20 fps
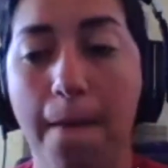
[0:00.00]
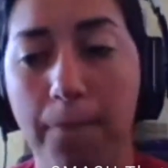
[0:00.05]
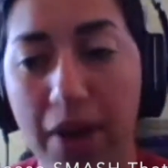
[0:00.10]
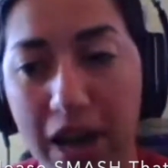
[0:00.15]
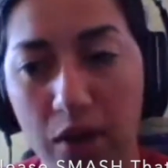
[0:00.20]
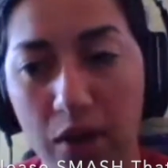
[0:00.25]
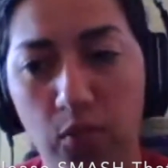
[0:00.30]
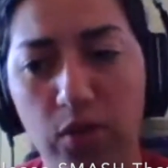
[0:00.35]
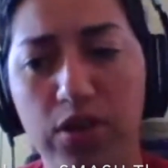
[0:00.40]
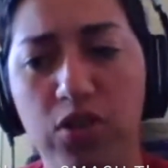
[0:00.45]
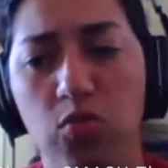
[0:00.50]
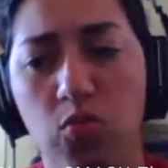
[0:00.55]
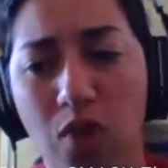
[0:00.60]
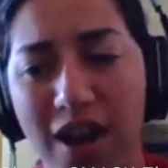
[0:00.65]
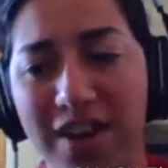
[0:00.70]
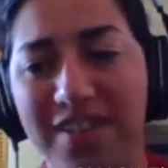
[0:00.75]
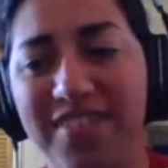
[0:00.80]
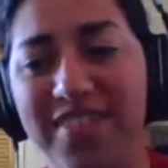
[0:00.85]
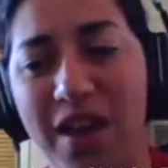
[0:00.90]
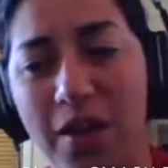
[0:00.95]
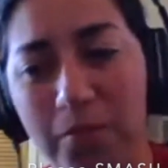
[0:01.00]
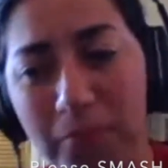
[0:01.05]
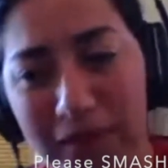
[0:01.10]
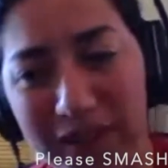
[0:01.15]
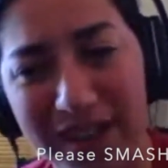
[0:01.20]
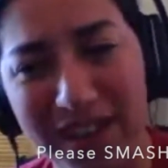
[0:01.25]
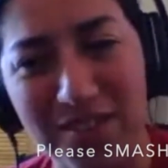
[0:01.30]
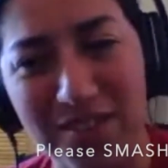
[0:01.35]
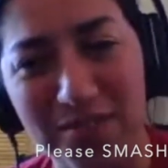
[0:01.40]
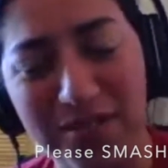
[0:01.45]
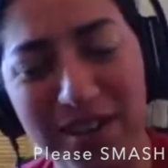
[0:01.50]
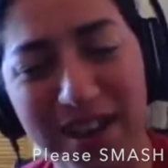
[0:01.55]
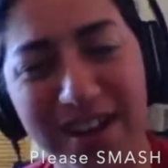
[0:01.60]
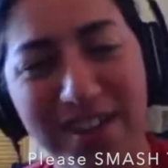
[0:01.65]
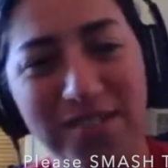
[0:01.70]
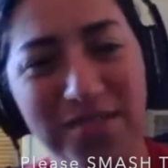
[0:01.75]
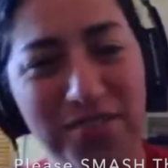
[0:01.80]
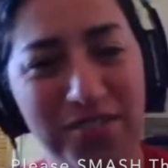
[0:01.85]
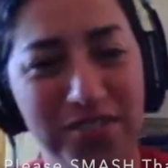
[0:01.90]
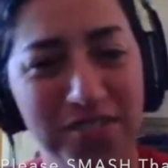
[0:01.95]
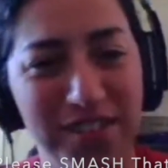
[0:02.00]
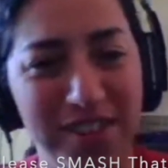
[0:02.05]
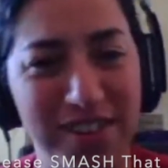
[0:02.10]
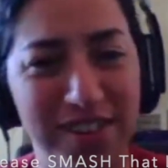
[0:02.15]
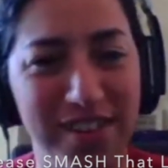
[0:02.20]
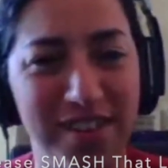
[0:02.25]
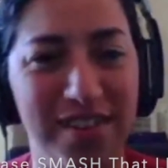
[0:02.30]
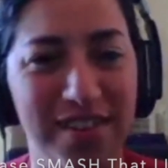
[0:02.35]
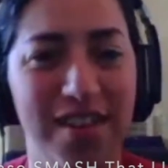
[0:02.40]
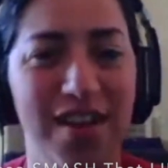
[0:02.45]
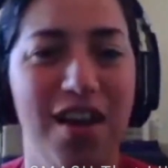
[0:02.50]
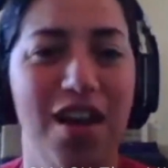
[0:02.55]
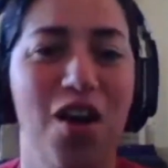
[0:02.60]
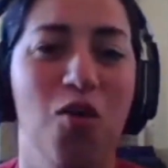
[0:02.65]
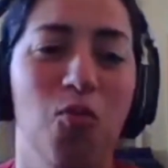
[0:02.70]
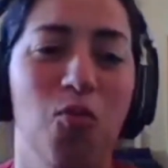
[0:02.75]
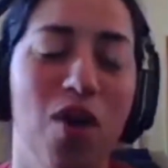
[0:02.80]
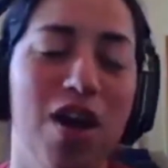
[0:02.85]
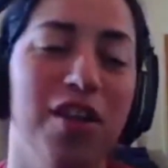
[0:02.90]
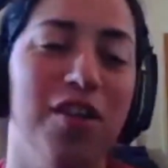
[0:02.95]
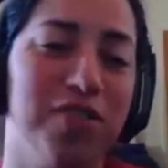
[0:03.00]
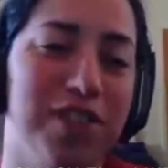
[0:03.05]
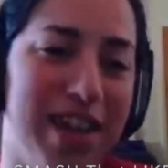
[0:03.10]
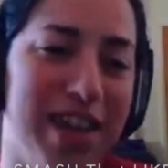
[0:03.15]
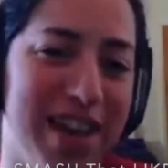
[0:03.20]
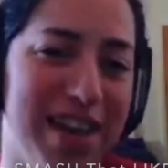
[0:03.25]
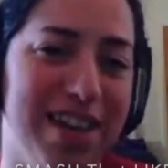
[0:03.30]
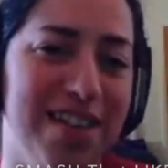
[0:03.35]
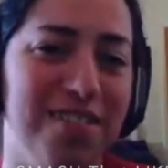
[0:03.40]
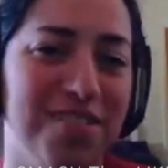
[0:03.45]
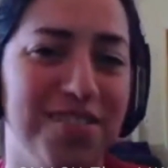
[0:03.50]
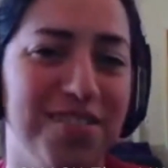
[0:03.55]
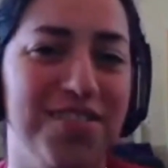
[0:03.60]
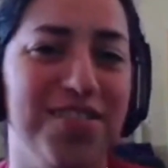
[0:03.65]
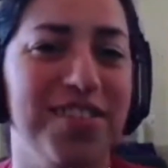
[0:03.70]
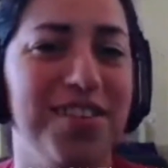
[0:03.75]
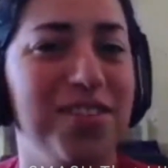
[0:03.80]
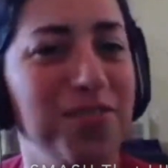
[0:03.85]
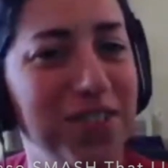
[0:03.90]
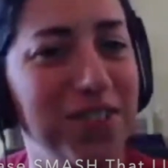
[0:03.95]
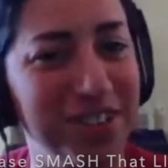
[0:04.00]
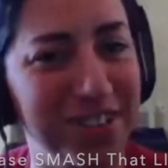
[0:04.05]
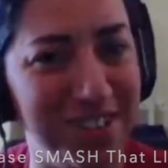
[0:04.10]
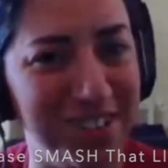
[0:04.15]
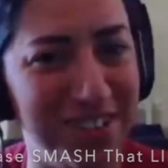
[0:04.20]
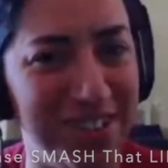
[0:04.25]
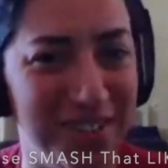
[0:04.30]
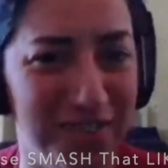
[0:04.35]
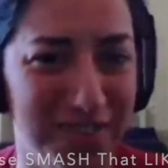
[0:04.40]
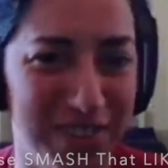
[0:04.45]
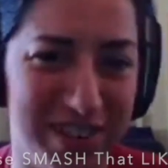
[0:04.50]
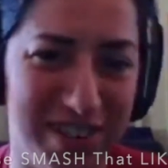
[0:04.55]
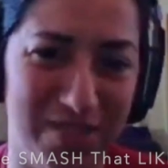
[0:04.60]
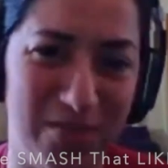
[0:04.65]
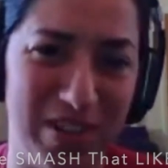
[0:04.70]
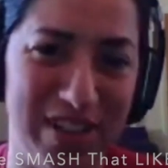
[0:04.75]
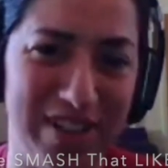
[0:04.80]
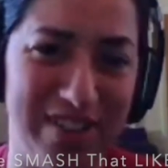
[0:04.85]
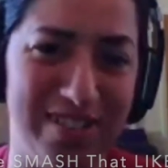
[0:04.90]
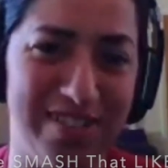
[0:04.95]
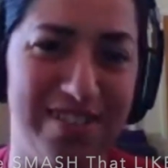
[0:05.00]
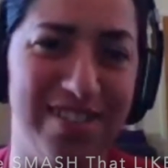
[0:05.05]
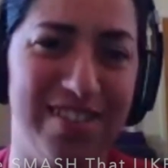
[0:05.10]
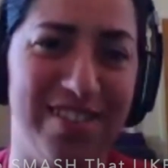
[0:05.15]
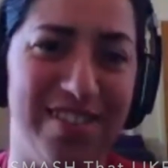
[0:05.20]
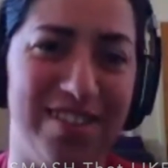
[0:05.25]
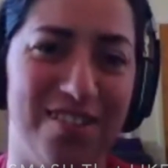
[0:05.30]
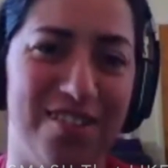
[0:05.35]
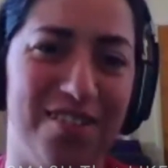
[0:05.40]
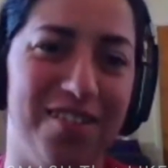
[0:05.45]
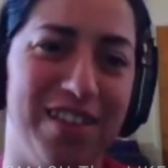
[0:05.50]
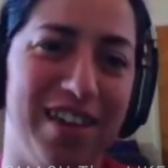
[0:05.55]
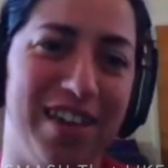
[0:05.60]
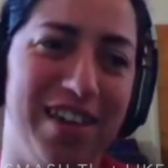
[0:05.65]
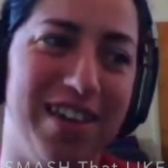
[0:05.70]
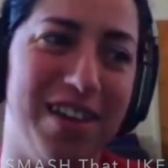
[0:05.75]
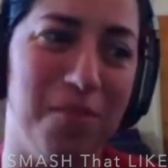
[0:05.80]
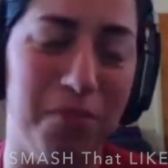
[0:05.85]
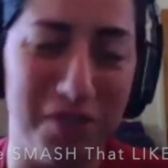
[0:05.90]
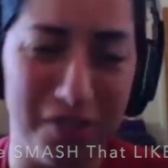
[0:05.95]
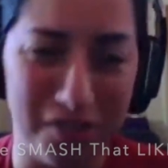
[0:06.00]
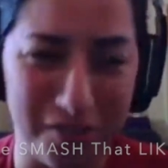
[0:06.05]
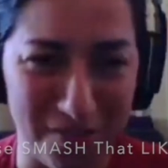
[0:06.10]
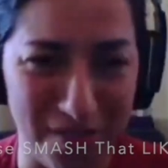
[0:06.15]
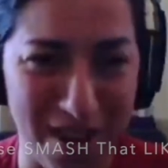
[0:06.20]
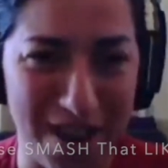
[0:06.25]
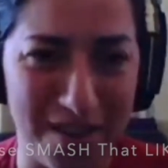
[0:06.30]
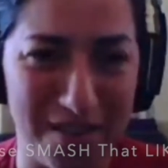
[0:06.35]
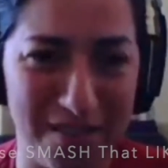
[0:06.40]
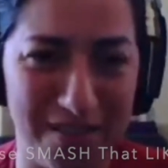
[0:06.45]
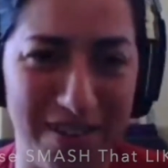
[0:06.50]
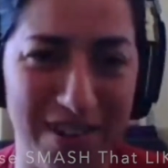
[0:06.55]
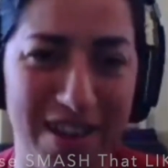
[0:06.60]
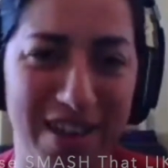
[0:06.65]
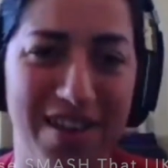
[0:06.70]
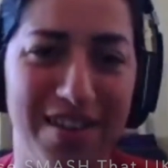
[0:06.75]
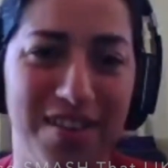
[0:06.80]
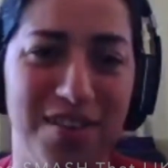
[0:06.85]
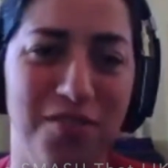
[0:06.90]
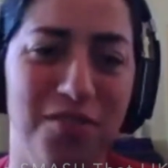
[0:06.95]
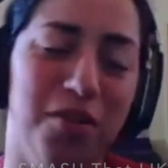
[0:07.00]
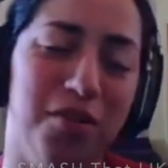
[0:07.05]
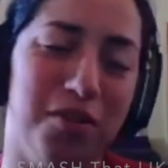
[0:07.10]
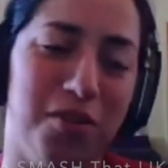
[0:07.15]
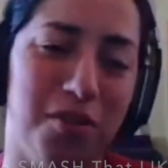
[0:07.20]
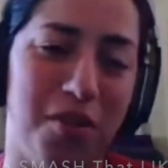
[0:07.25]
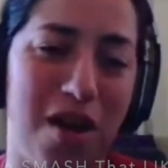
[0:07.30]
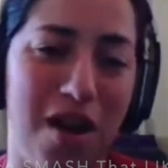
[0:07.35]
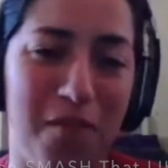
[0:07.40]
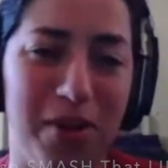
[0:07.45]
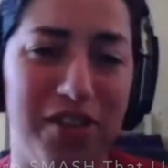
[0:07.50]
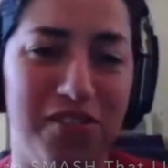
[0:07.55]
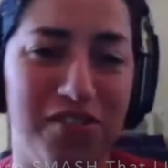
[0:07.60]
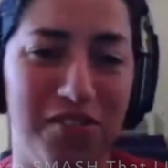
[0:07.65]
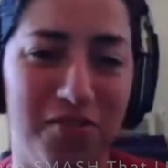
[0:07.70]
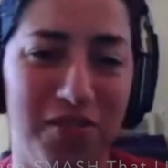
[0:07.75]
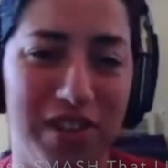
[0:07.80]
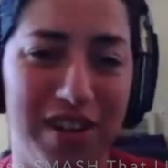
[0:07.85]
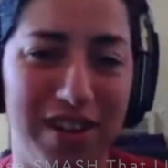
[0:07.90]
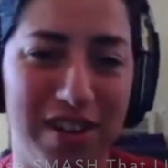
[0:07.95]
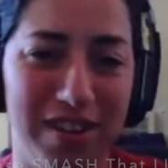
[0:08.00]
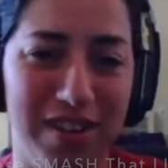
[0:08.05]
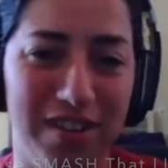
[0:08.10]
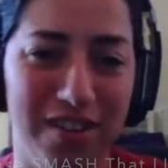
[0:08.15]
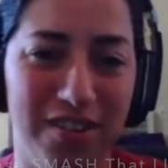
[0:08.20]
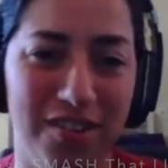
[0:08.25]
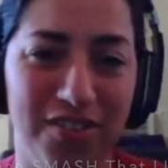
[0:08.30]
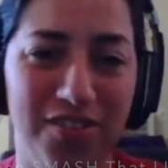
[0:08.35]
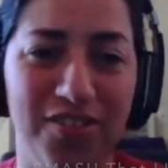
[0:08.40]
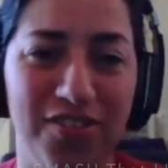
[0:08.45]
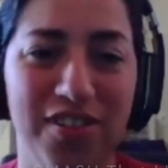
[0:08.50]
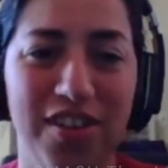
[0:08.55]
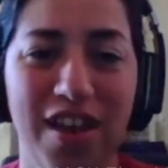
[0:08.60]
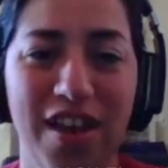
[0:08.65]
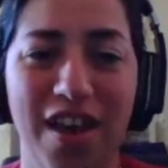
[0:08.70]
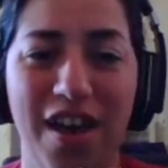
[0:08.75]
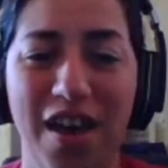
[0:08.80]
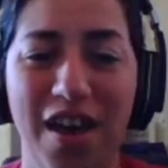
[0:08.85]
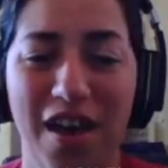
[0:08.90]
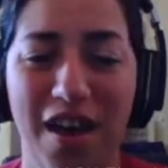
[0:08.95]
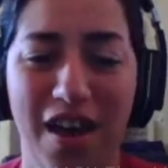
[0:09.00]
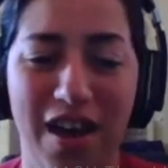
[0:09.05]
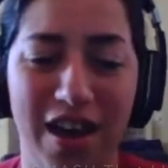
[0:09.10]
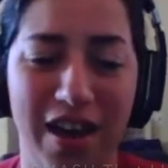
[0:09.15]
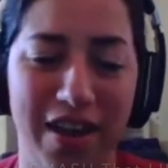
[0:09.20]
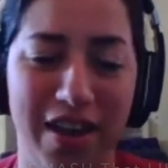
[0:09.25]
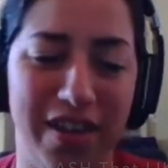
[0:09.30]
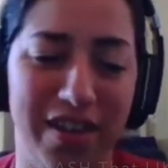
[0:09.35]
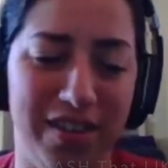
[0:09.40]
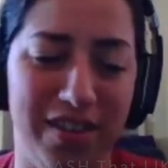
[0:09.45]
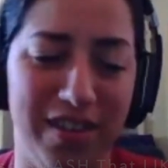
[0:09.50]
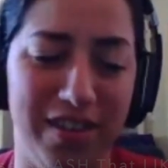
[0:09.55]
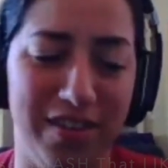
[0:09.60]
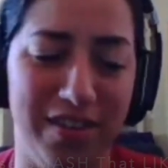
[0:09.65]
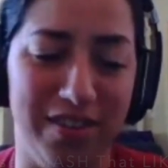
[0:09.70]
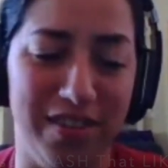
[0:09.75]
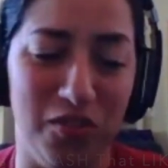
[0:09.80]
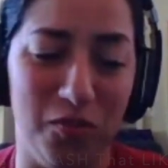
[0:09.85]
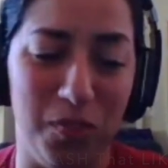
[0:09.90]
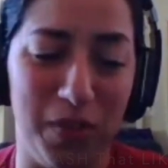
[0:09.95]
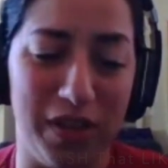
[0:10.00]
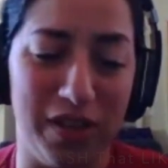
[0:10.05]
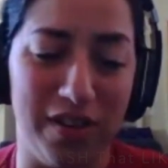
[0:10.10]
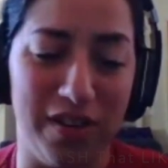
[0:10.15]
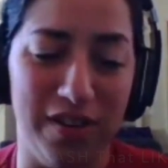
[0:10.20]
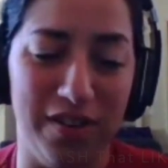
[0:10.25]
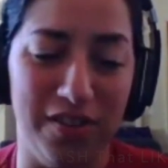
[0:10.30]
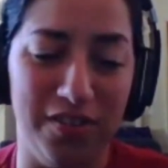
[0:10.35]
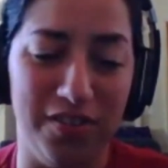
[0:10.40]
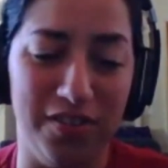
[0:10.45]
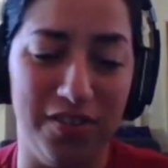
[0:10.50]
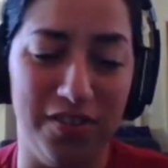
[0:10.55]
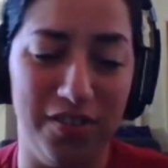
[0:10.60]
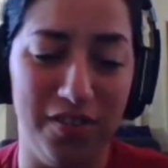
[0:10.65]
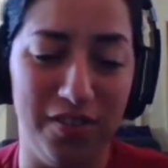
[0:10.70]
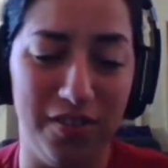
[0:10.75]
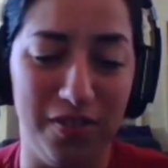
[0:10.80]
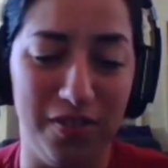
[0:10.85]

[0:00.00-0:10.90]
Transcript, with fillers: But when you watch that play, you kind of see, well, okay, here's the deficiency of the defense. They can get pushed around, and you don't know how much of it is this because